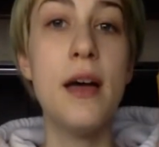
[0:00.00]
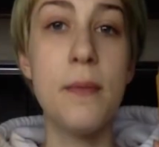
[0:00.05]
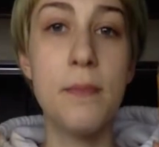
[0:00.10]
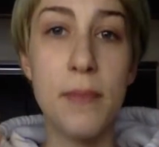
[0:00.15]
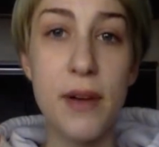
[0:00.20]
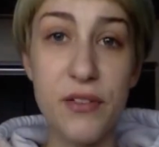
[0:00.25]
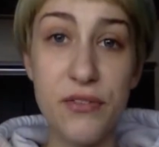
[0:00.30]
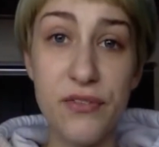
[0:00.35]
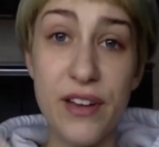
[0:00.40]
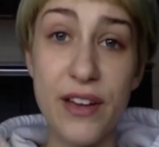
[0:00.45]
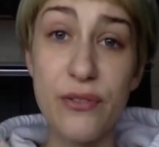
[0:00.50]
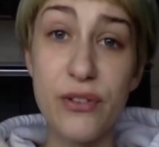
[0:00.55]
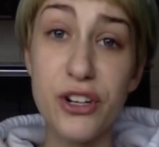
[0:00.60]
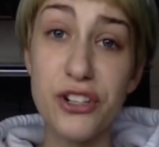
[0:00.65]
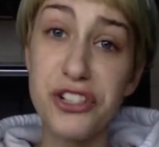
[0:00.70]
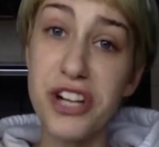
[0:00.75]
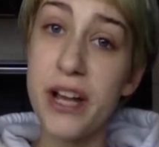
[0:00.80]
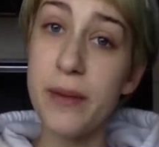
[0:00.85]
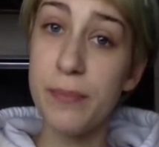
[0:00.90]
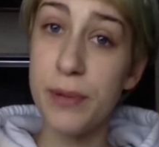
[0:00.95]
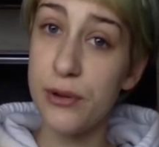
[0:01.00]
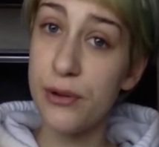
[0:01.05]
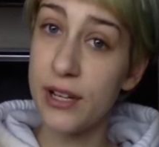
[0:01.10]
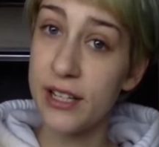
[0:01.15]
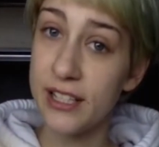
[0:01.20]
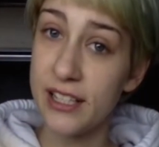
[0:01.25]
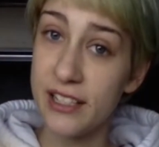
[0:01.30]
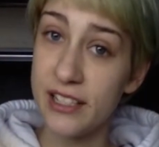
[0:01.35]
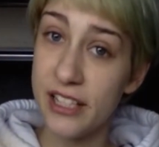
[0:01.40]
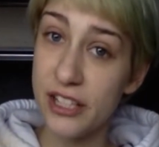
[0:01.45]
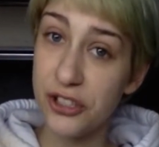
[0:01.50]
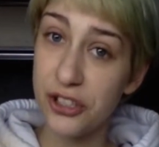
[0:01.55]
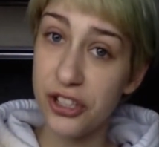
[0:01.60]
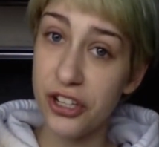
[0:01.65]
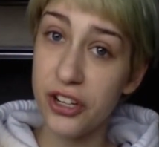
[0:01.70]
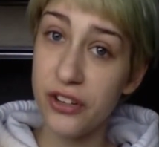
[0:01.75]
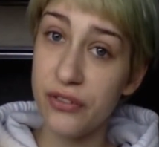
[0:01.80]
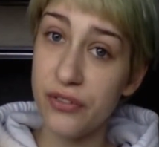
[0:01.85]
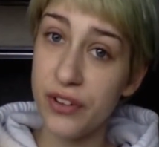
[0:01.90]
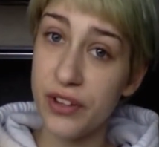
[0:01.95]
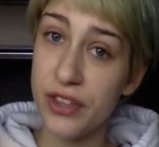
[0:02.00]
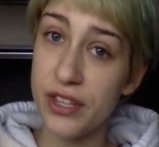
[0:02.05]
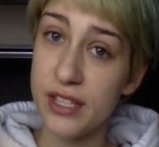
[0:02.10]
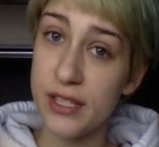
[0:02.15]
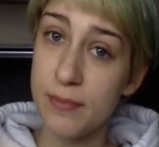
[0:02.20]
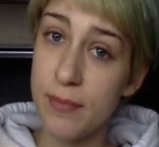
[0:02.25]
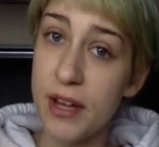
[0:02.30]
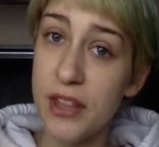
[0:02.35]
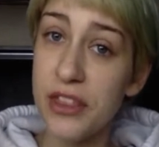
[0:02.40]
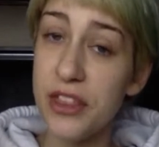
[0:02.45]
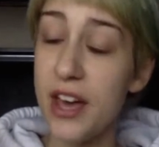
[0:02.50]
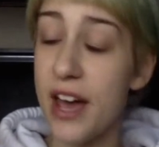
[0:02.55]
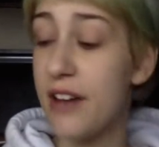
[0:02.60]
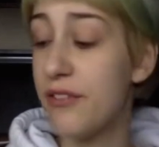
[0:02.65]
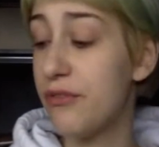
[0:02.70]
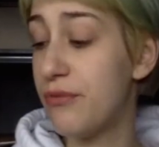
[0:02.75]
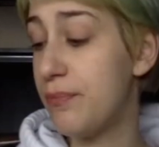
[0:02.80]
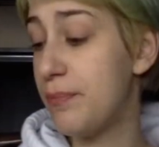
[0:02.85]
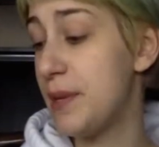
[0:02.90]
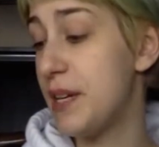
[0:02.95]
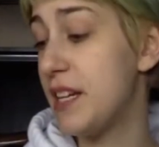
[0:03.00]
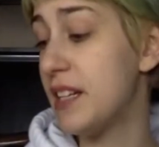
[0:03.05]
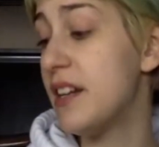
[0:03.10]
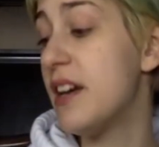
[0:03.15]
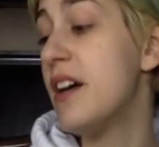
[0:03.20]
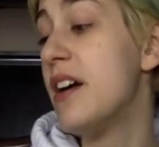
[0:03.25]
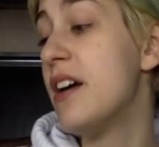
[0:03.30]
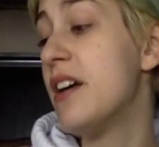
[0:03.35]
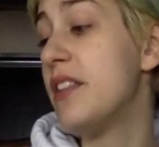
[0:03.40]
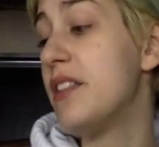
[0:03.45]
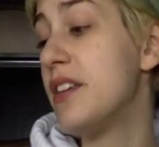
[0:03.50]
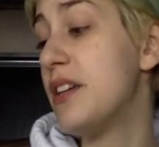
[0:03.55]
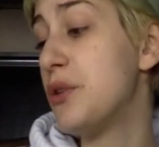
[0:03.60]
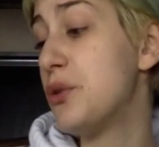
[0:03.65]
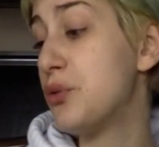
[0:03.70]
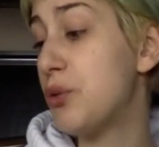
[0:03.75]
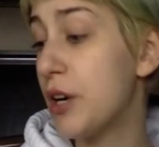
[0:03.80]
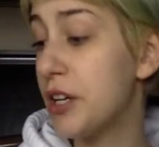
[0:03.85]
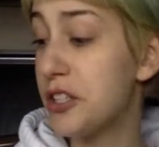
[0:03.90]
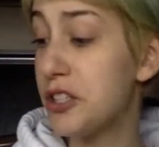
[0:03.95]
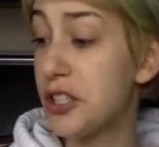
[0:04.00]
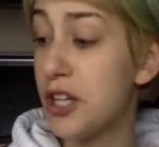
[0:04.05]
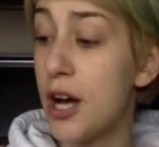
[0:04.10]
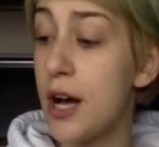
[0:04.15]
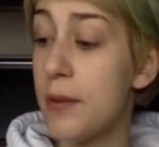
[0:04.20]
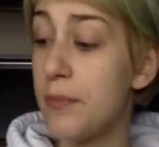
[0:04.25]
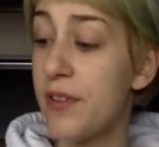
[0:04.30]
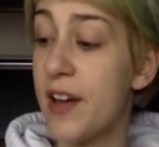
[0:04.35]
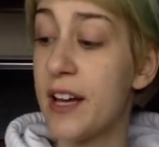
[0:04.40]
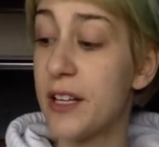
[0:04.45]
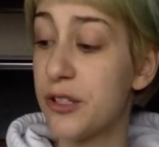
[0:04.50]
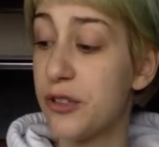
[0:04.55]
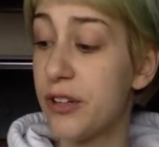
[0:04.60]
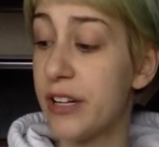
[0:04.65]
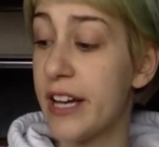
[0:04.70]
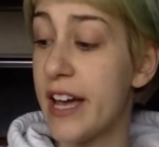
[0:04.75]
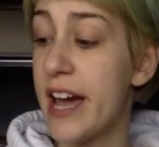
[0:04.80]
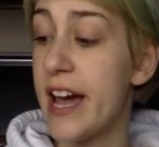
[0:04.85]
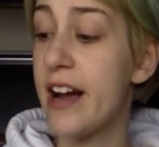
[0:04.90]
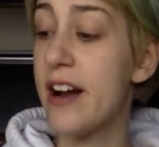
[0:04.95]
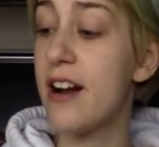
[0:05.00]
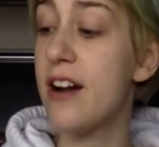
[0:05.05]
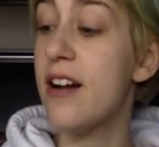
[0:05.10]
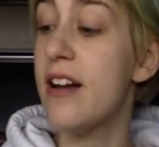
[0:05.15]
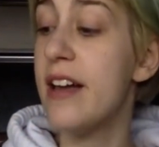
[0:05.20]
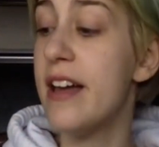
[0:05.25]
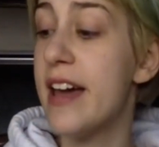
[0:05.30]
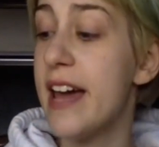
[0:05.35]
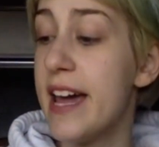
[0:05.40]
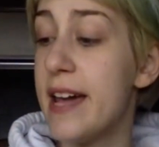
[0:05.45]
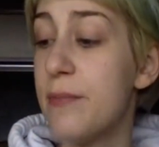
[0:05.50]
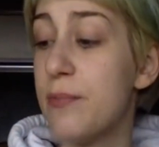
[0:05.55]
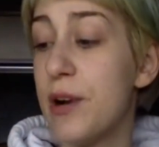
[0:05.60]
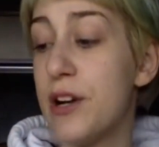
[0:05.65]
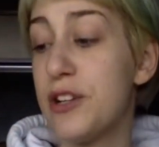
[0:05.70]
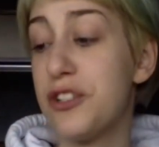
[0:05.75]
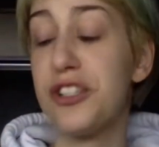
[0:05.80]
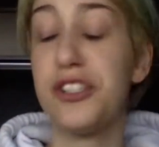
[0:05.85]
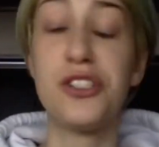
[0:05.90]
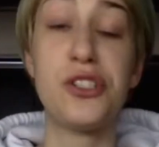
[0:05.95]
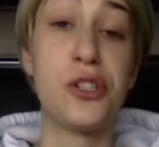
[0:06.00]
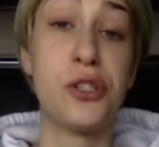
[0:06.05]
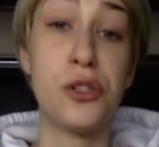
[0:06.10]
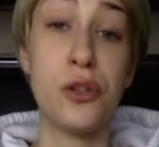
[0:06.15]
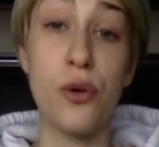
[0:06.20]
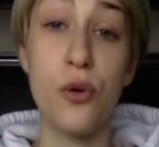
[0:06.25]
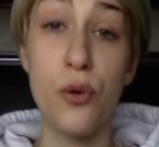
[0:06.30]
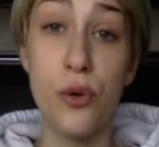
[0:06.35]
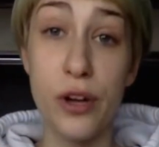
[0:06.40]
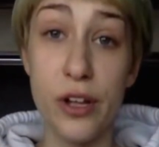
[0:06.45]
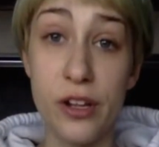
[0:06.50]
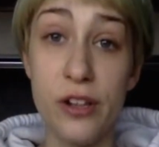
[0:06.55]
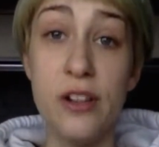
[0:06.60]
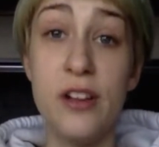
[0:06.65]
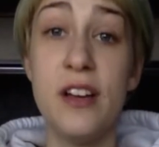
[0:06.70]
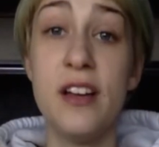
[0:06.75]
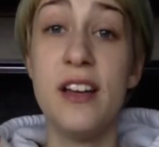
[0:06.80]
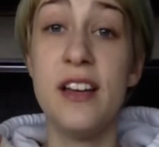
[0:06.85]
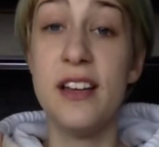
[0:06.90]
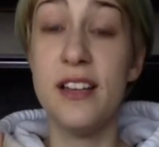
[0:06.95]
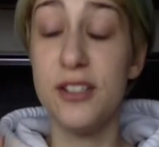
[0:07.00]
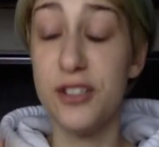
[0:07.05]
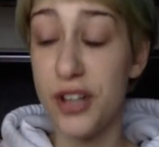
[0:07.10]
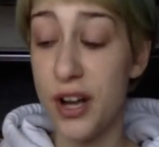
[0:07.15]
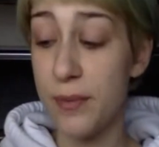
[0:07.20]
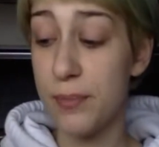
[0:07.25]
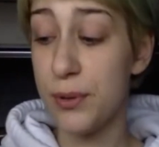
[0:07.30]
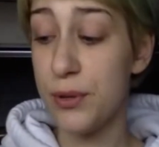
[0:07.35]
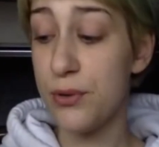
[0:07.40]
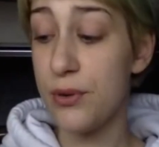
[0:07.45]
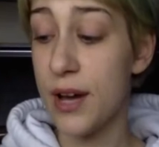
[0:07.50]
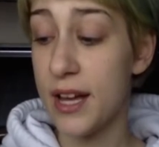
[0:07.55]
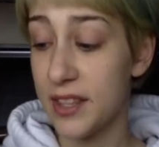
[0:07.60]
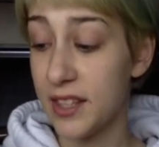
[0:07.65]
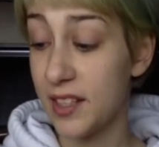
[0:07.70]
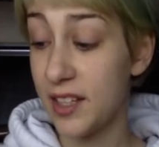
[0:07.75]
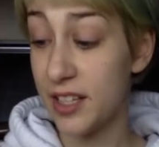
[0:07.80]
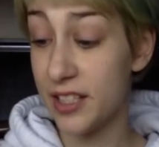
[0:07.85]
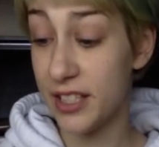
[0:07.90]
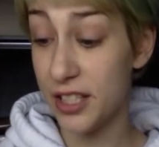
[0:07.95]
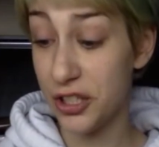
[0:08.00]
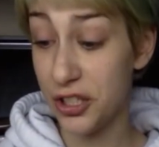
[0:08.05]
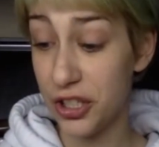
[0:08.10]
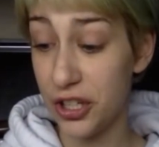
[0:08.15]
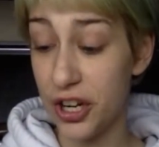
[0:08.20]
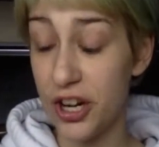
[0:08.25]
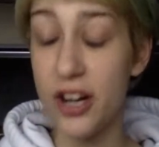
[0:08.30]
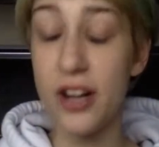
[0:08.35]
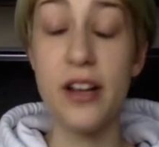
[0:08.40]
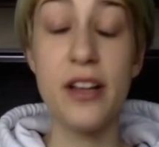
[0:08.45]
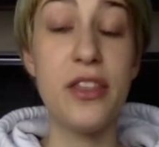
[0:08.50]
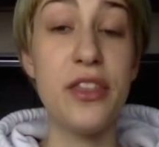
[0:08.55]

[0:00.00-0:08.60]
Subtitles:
My favorite shampoo and conditioner for this month have been the Schwarzkopf Extra Care 8 Precious Oil Shampoo and Conditioner.